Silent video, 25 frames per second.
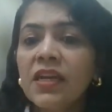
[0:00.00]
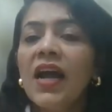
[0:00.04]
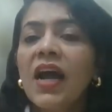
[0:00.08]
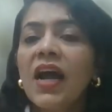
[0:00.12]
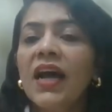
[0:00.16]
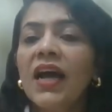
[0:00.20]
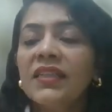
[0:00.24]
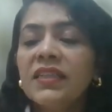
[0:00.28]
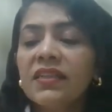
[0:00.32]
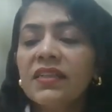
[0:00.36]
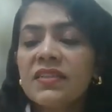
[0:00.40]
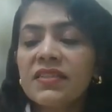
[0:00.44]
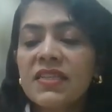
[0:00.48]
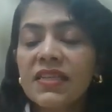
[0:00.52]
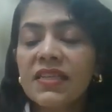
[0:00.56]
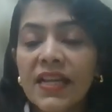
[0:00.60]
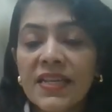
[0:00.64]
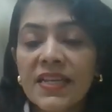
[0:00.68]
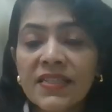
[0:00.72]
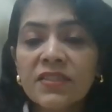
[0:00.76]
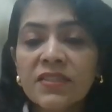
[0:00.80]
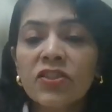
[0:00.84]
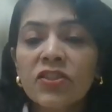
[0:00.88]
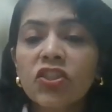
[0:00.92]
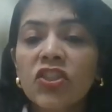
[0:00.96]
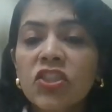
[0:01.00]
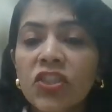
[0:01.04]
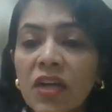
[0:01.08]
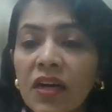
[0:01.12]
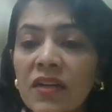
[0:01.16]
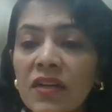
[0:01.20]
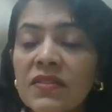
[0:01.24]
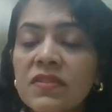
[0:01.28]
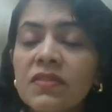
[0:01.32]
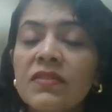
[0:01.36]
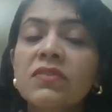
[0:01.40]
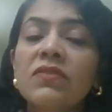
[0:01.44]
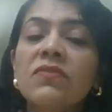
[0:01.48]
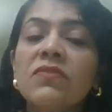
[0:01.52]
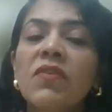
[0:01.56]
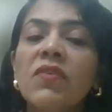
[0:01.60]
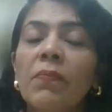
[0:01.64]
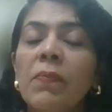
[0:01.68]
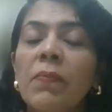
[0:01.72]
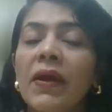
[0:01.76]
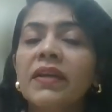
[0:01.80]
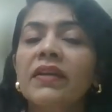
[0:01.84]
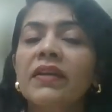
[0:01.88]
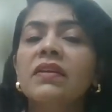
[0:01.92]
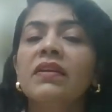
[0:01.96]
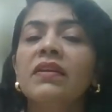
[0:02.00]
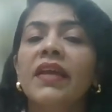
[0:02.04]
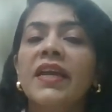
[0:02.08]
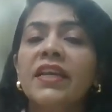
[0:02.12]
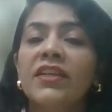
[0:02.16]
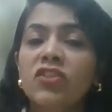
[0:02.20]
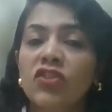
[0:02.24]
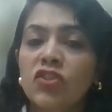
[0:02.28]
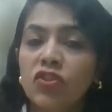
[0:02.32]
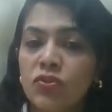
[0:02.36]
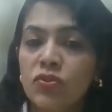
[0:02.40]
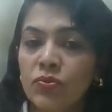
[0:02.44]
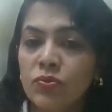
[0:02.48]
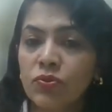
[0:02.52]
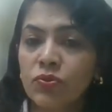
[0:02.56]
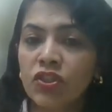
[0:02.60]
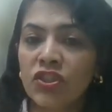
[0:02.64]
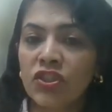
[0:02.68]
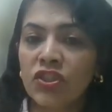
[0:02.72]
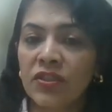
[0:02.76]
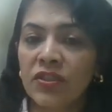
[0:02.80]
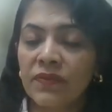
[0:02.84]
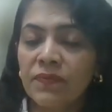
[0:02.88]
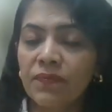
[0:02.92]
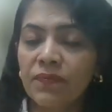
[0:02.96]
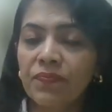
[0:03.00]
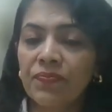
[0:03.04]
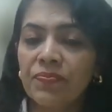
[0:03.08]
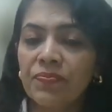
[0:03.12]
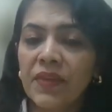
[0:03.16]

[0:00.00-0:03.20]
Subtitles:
and there is lesser chances of apical extrusion.